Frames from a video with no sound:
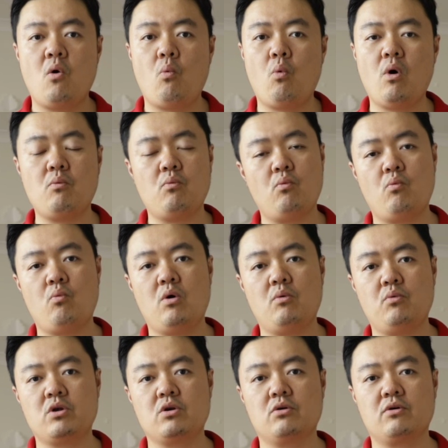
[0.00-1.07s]

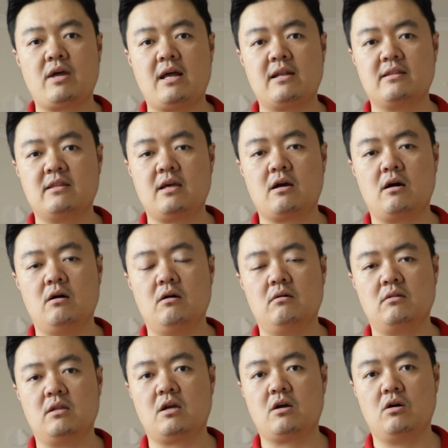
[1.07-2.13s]
What will you look at Nikon?
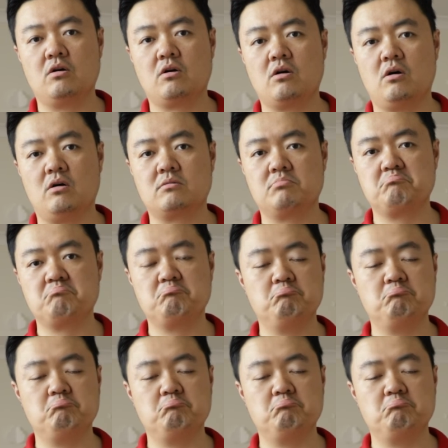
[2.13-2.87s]
Nikon got